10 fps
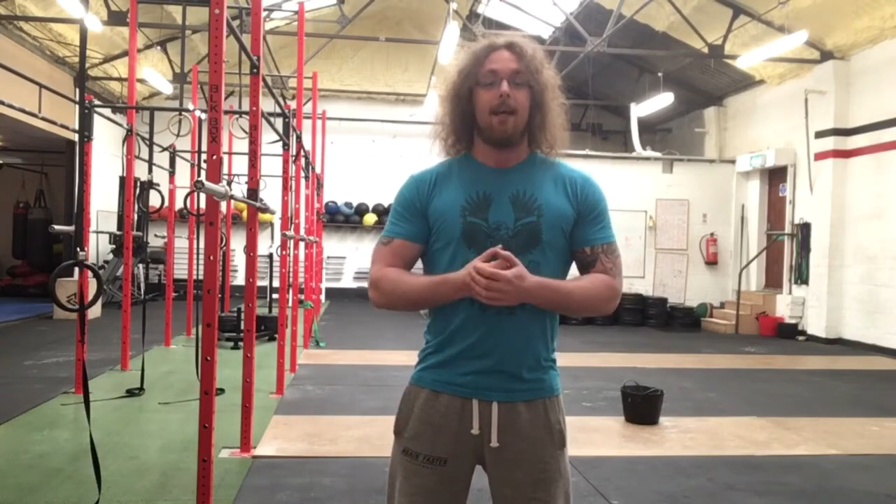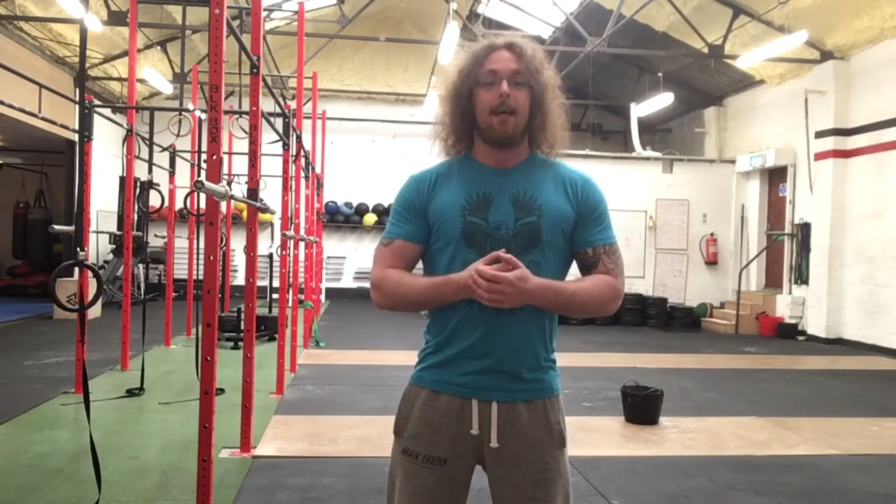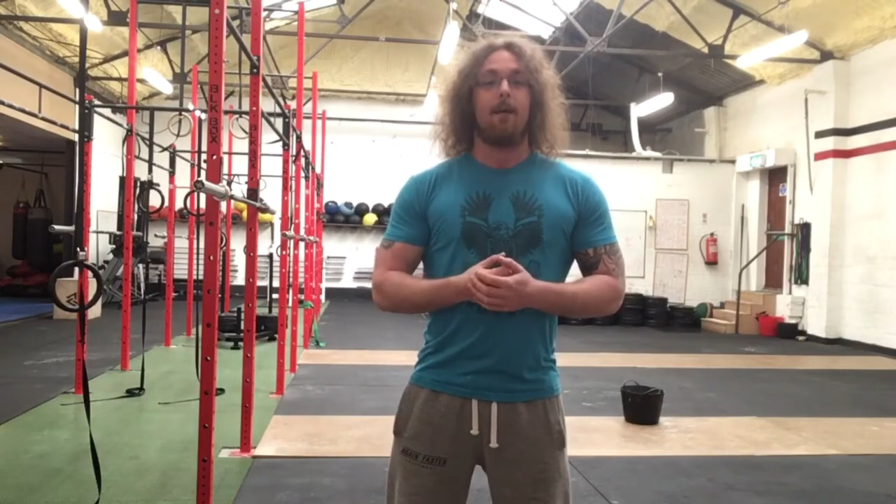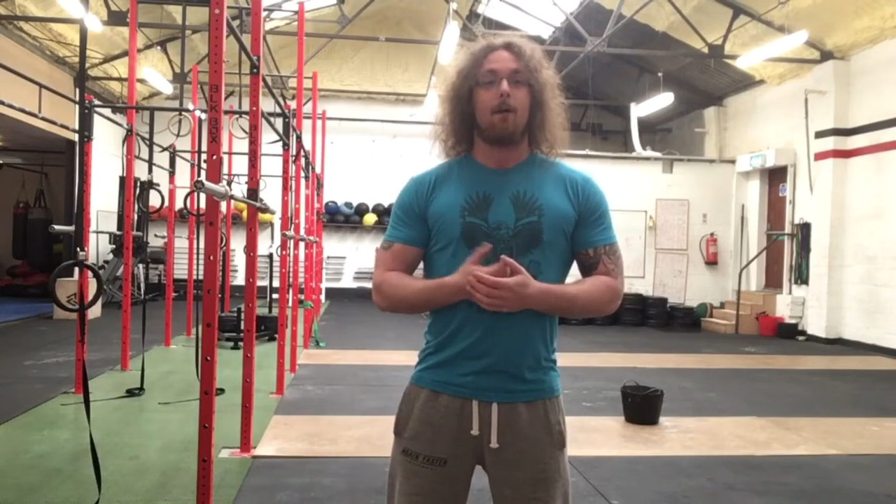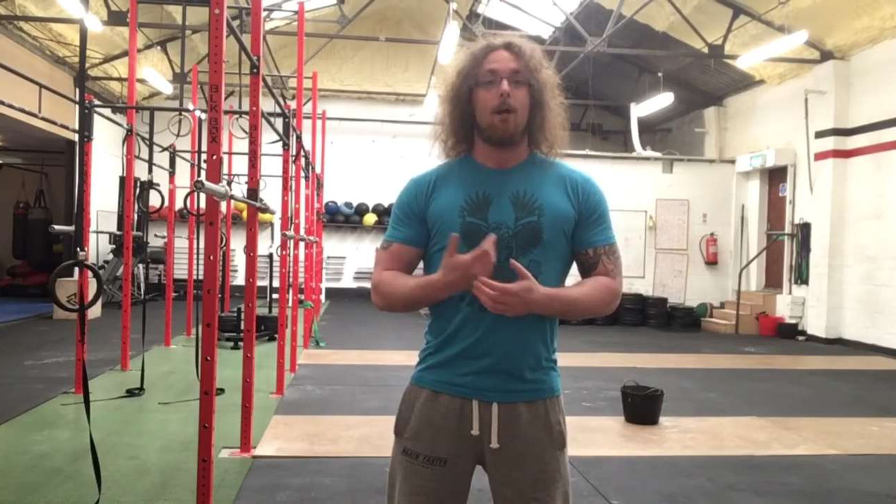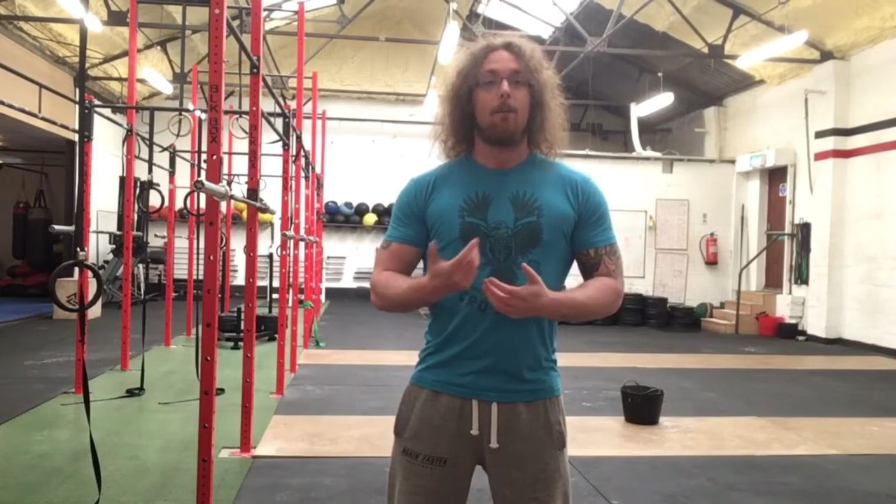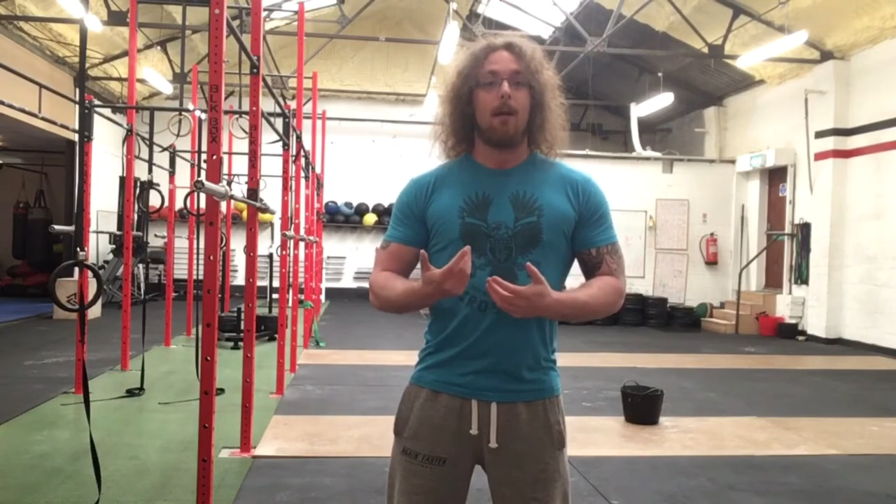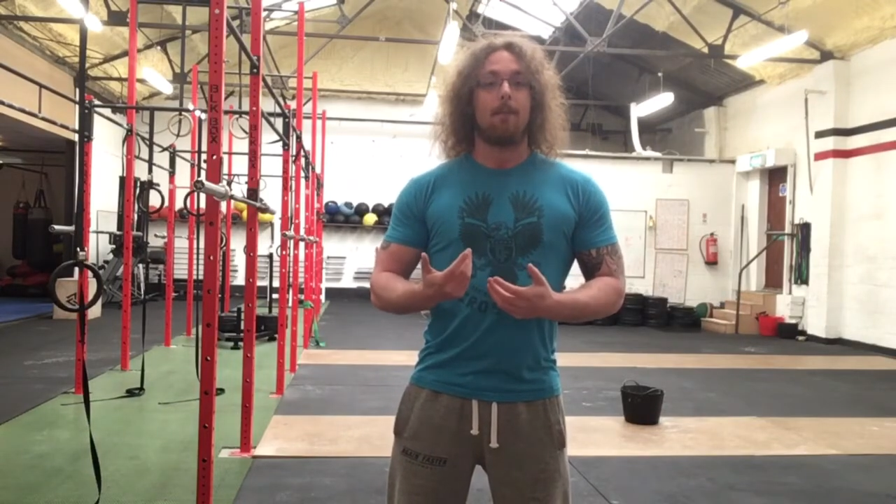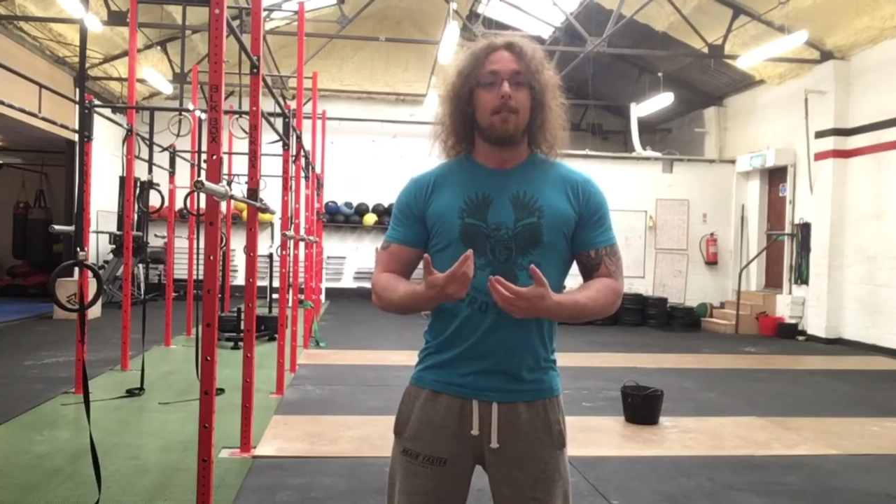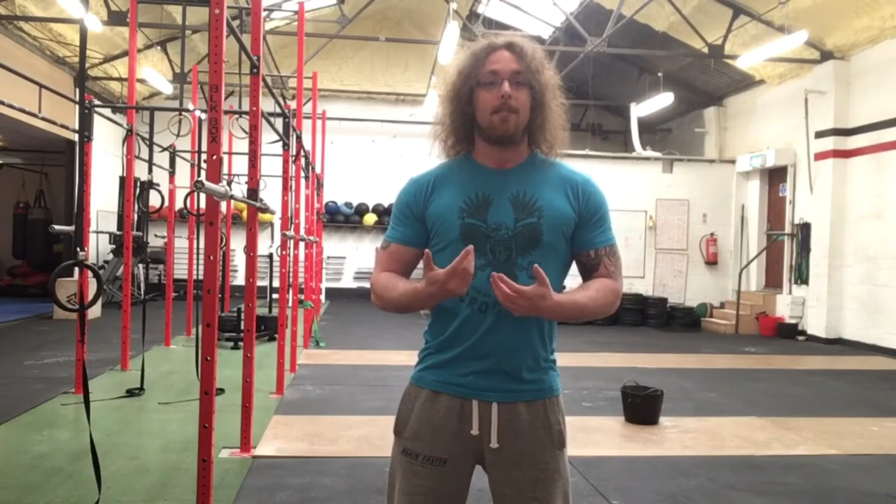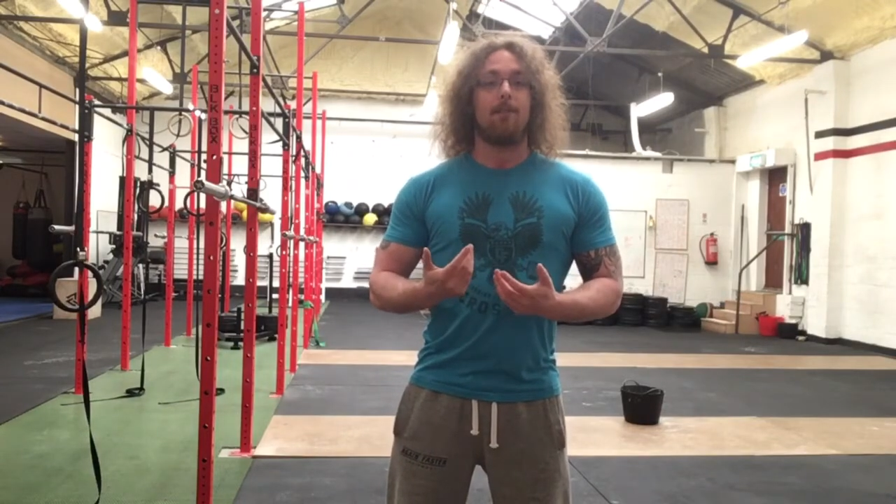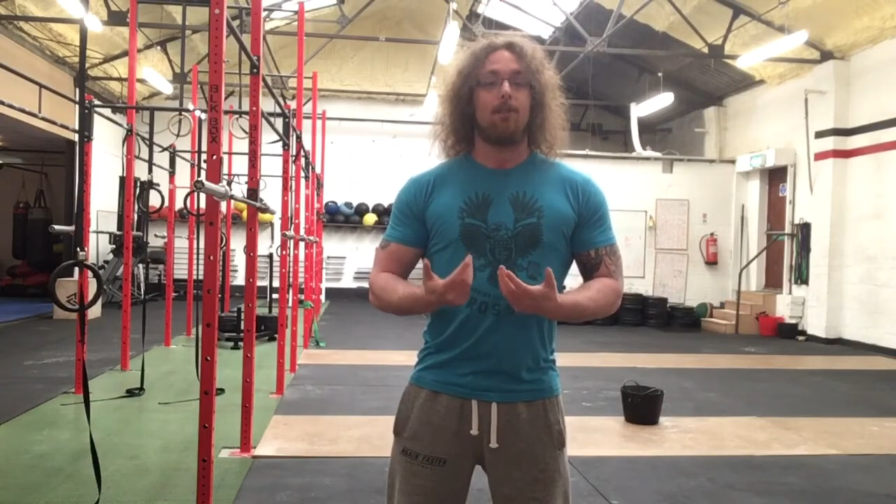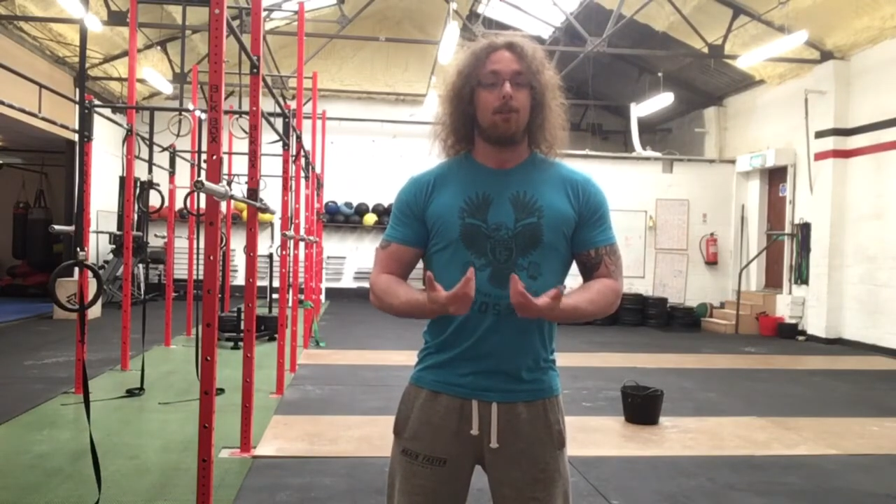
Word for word: um, hollow body position,